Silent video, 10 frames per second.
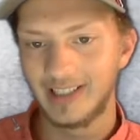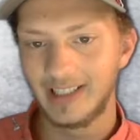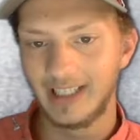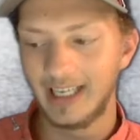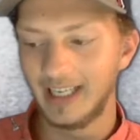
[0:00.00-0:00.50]

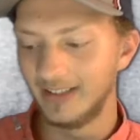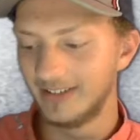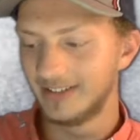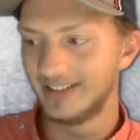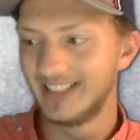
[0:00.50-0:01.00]
yeah,
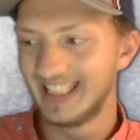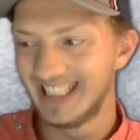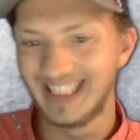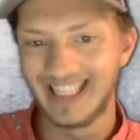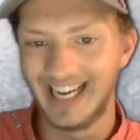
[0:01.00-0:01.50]

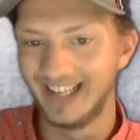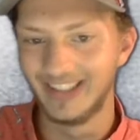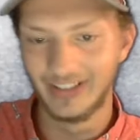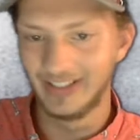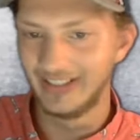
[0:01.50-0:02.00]
I
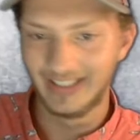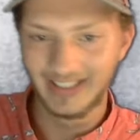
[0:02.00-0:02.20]
don't know.